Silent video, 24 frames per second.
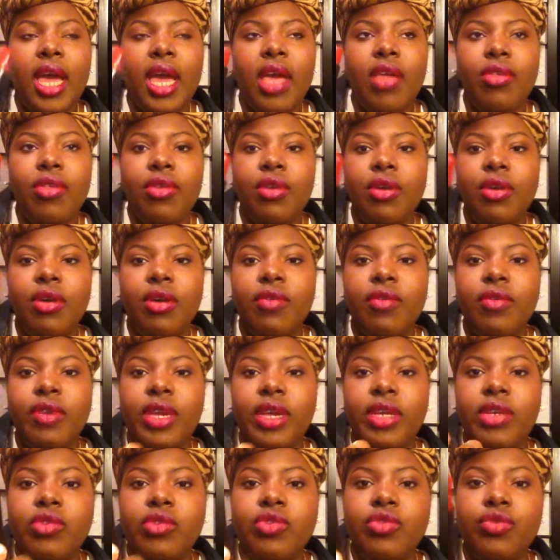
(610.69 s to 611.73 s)
I think of
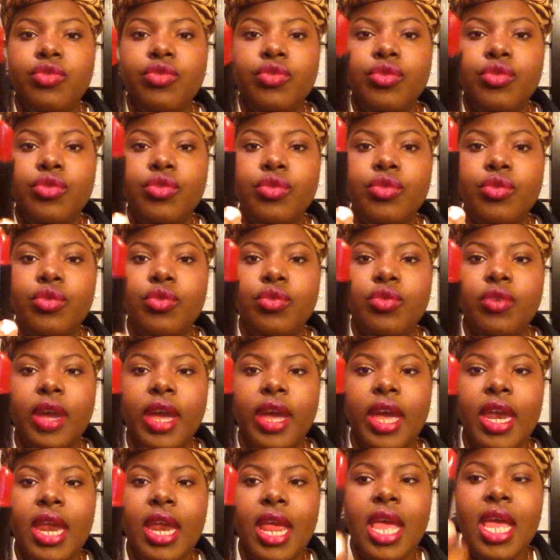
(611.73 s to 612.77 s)
a true
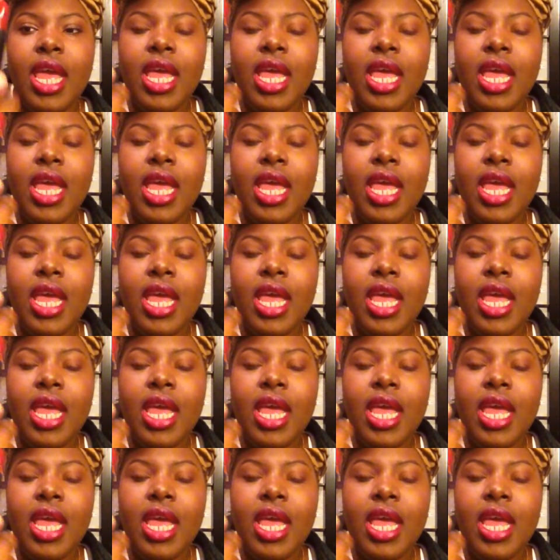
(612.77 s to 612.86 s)
red.